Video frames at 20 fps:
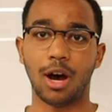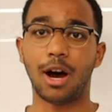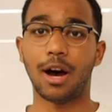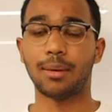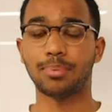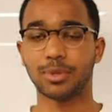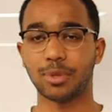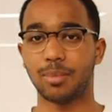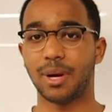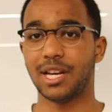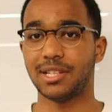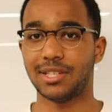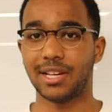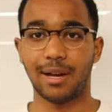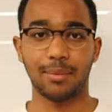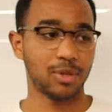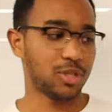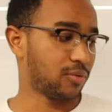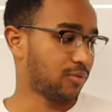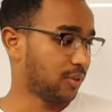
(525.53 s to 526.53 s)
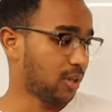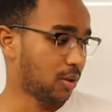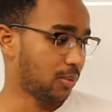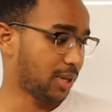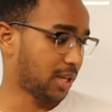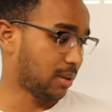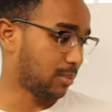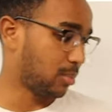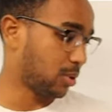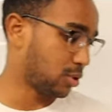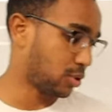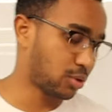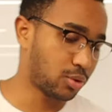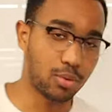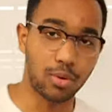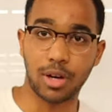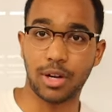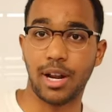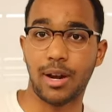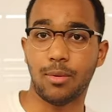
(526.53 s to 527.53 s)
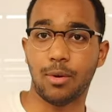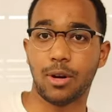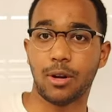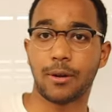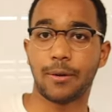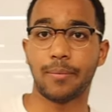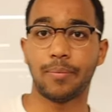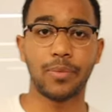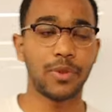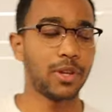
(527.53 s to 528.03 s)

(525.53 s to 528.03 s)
optimize how much flow we can push through our network.